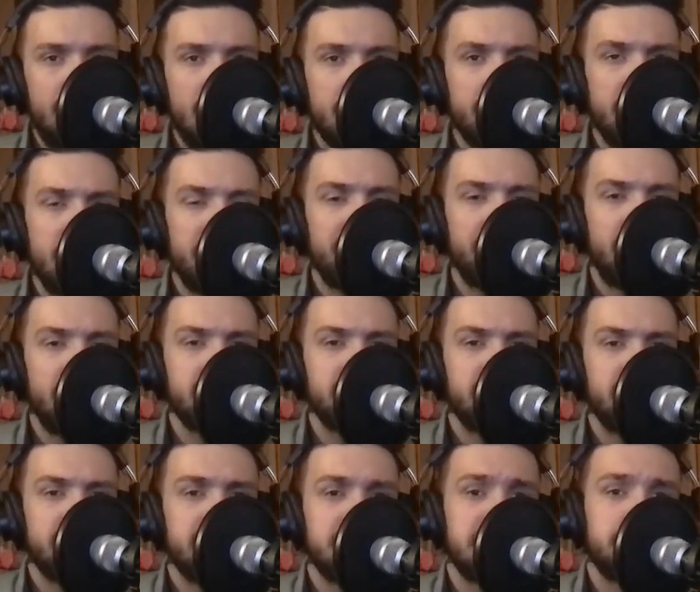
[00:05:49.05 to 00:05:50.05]
My thoughts
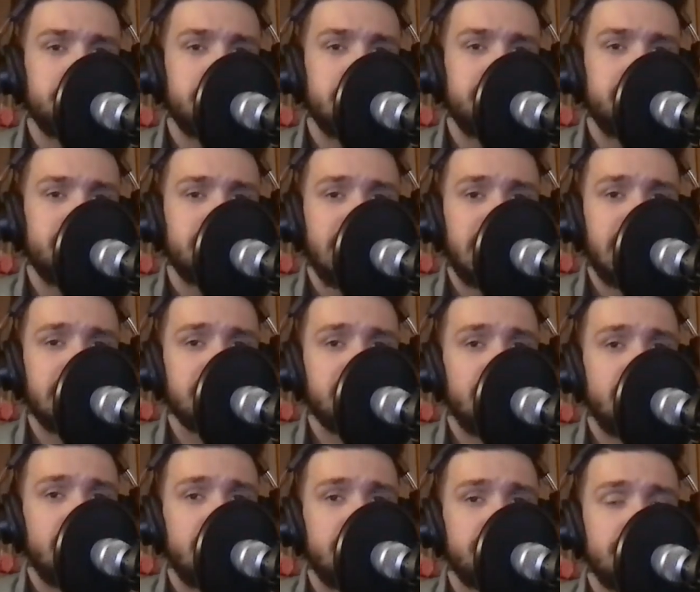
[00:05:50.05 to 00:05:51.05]
are this is big for
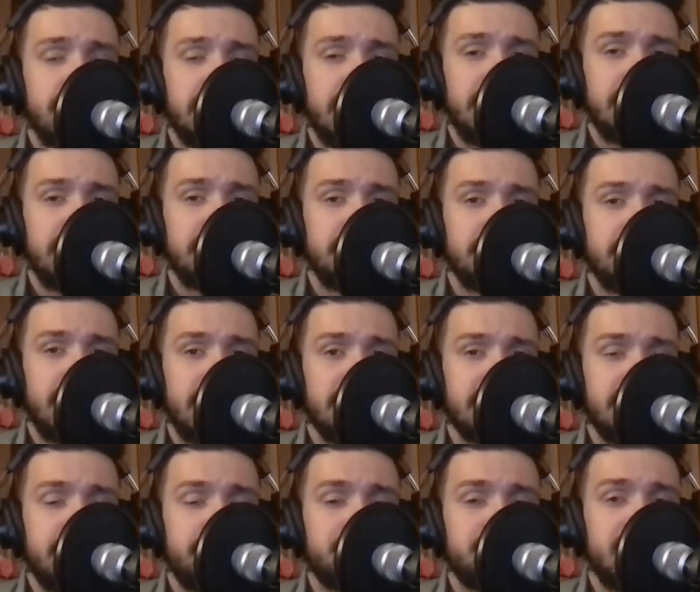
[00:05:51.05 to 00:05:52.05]
NASCAR, and as
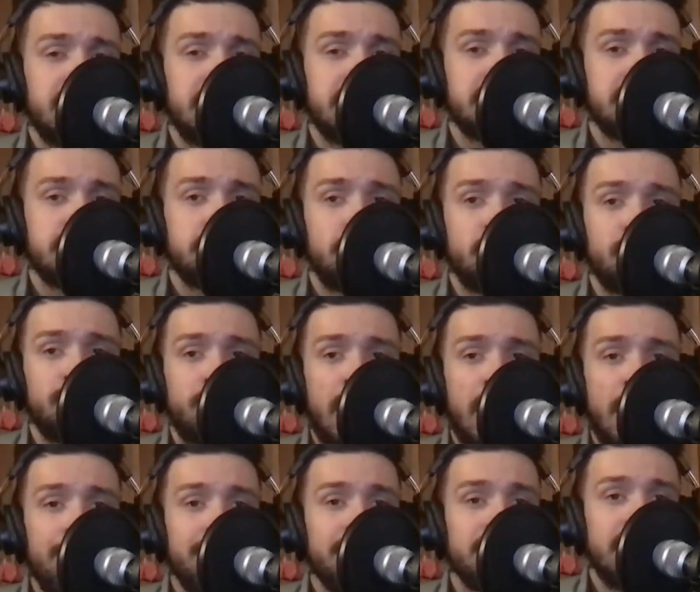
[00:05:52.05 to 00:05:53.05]
MJ is the most
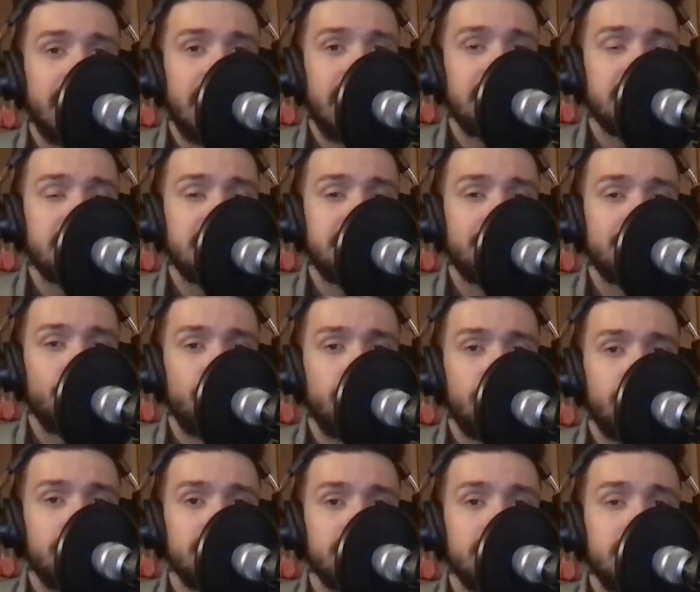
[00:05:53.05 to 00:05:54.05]
popular athlete in the
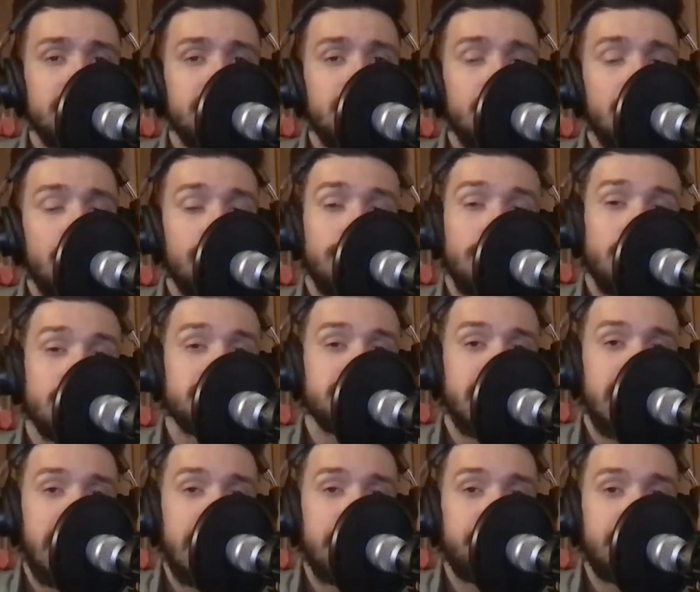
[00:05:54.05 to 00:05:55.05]
world of all
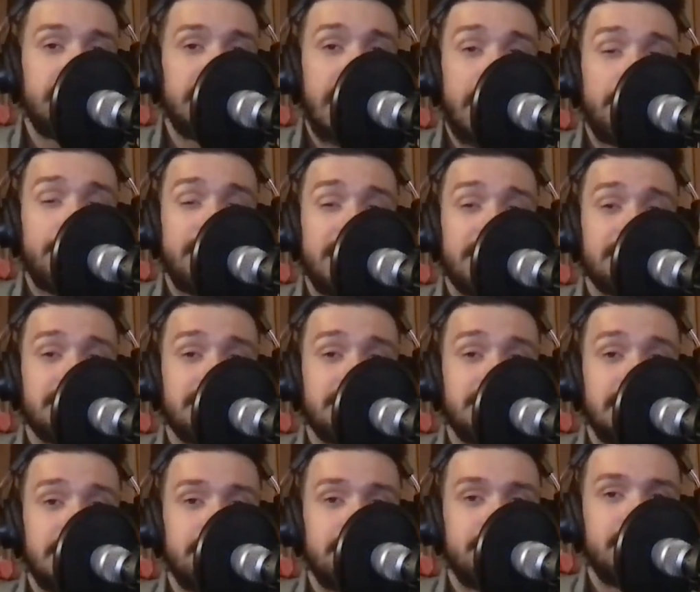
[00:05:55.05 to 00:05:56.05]
time, and now he has a team.